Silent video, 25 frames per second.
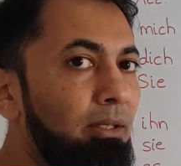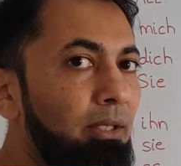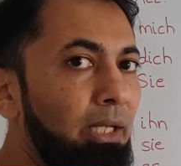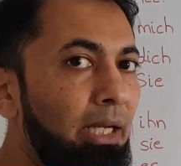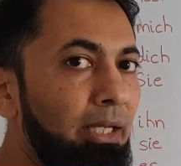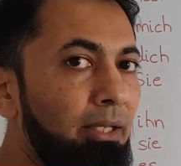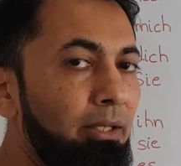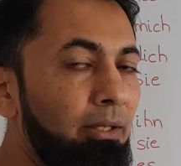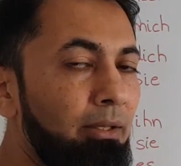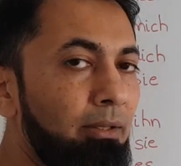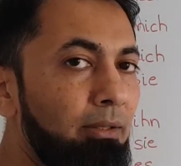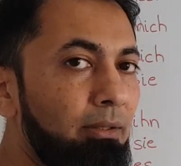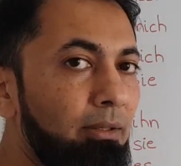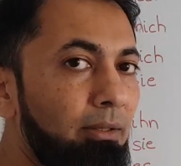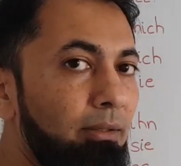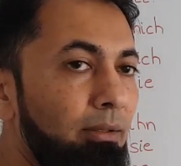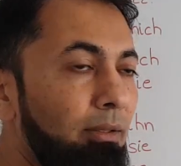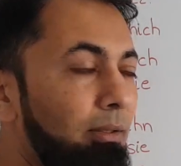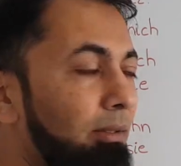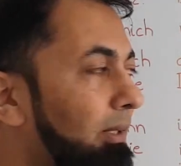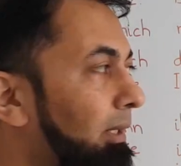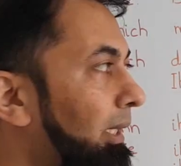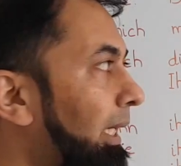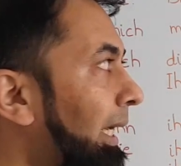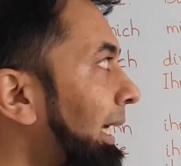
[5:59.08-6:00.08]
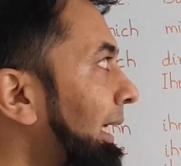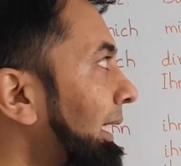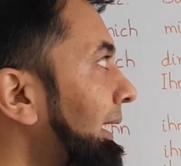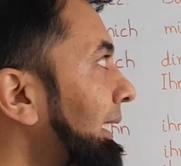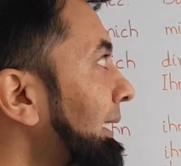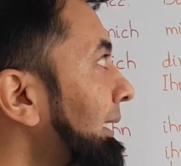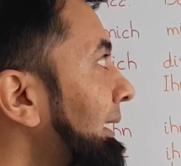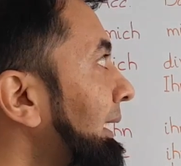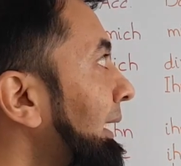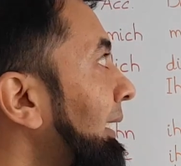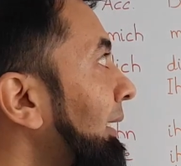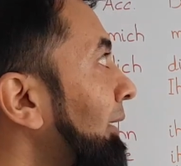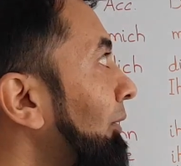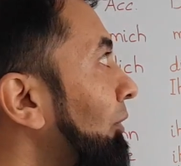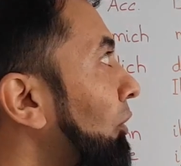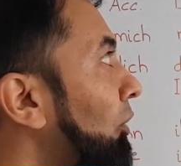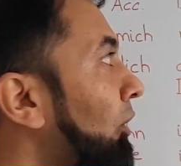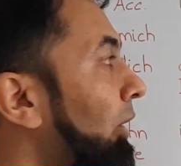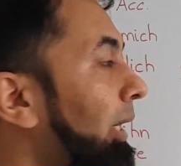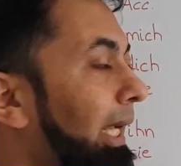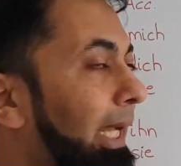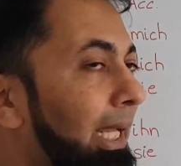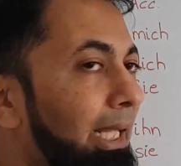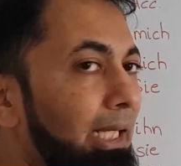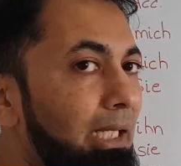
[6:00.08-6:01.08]
and anything
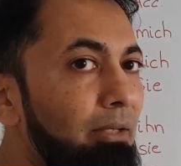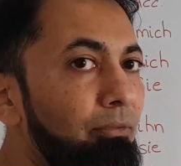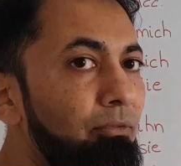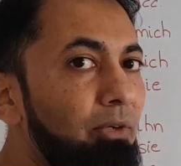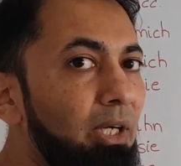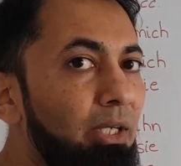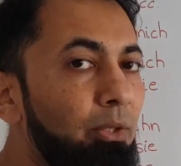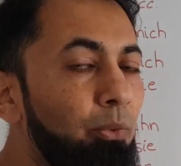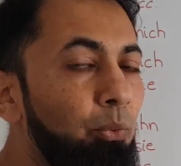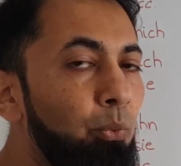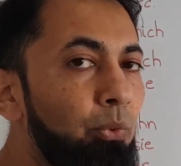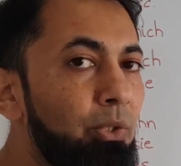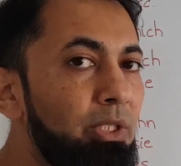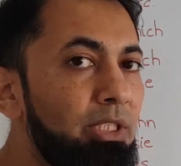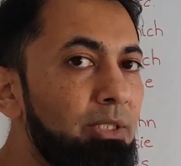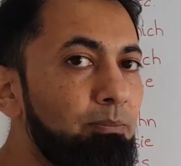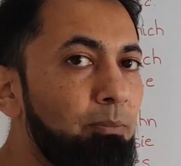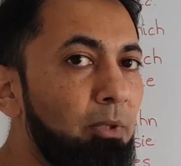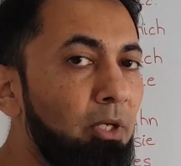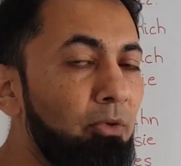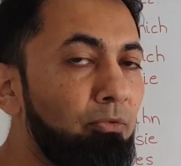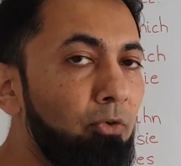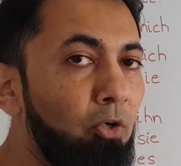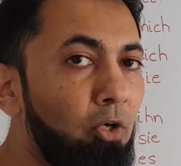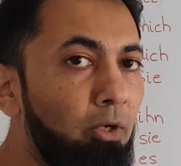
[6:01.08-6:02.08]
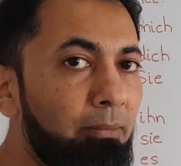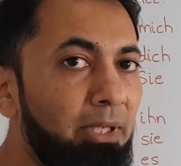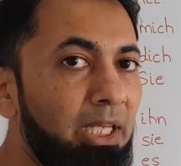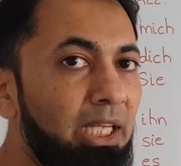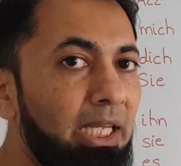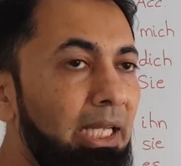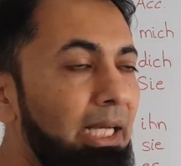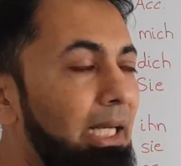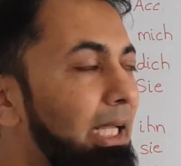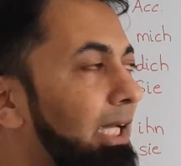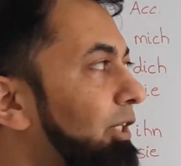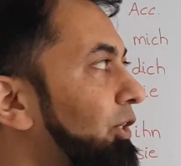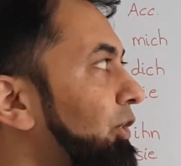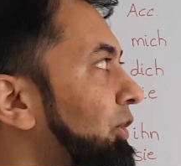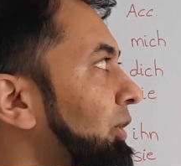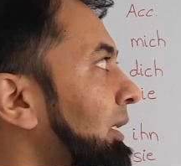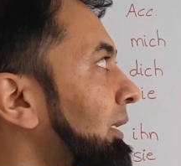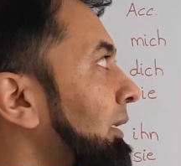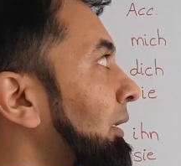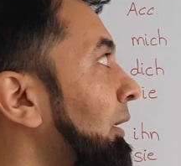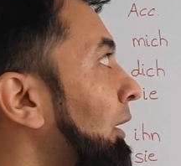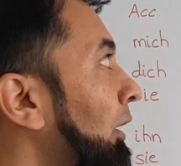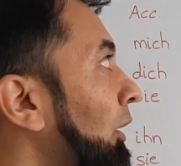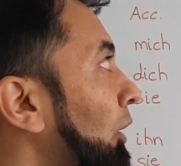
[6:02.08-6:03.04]
or anyone who is performing an action